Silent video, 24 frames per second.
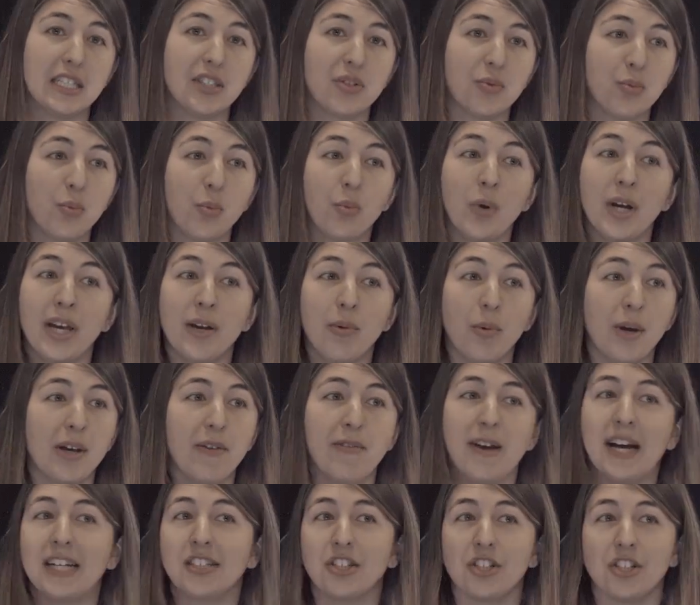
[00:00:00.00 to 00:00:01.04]
It's way, way
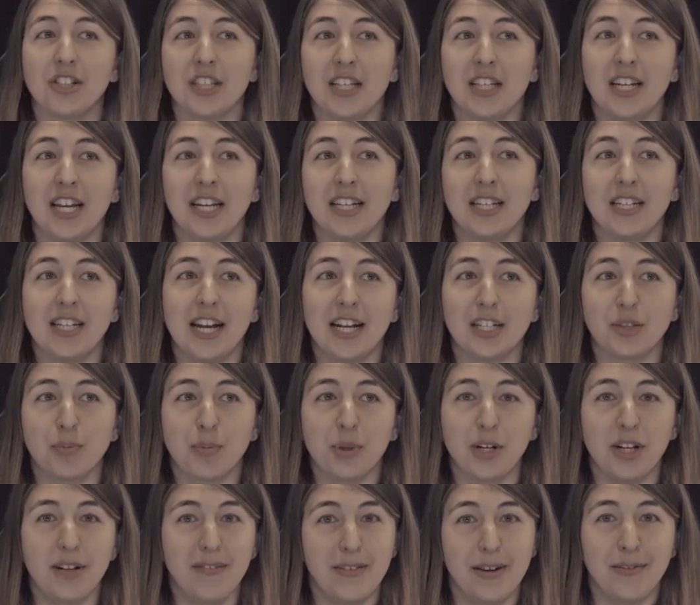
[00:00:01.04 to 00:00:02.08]
faster than any
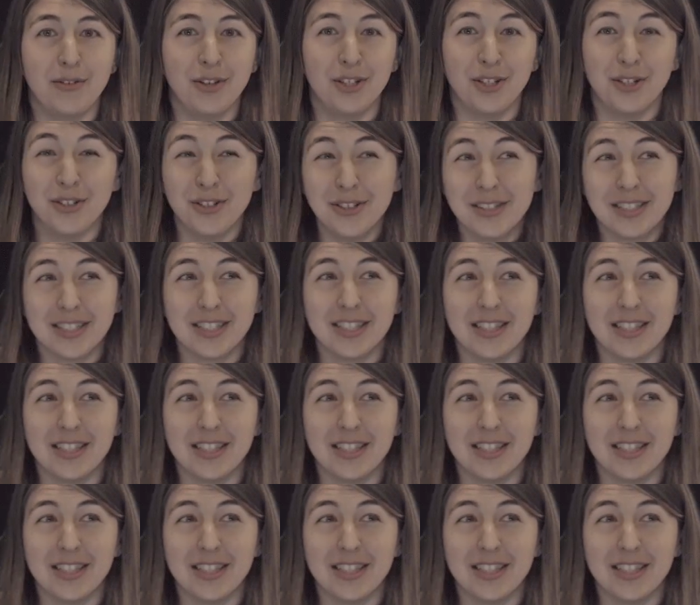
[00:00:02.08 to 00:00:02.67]
dashboard I've ever used.